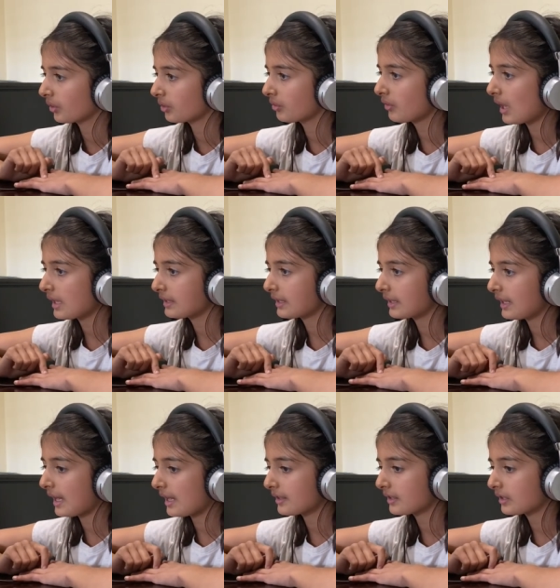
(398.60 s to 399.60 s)
You guys
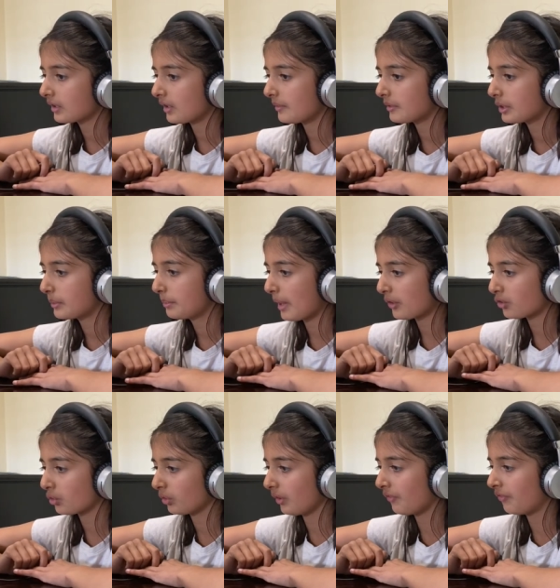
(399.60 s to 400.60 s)
can add some
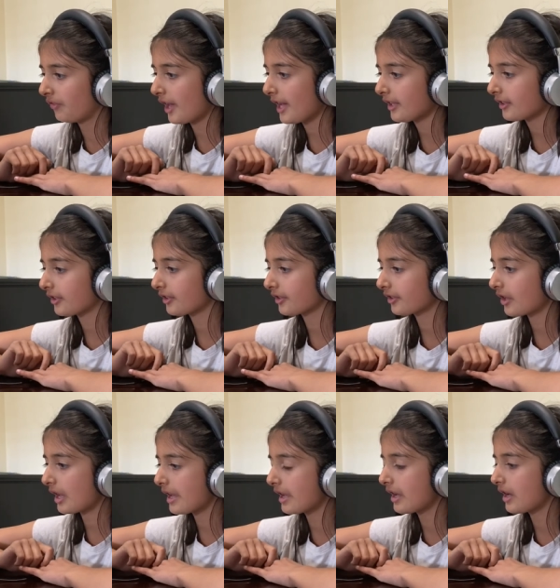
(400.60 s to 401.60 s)
special
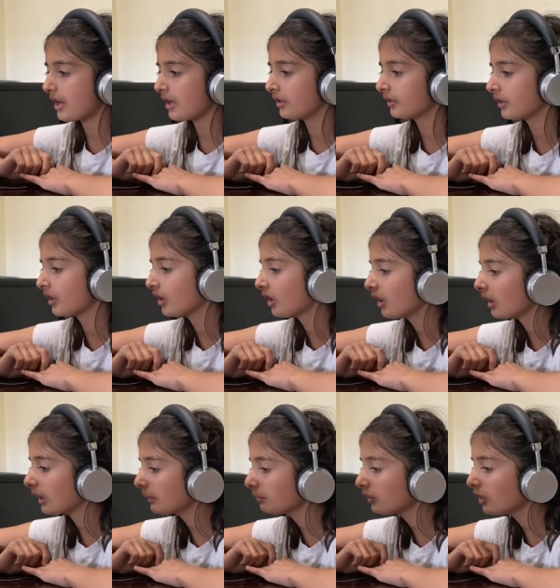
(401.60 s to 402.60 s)
effects, and
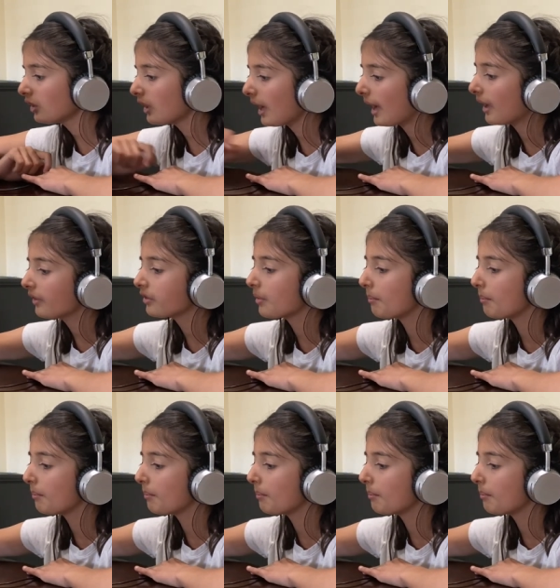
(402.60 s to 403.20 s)
I'm gonna add the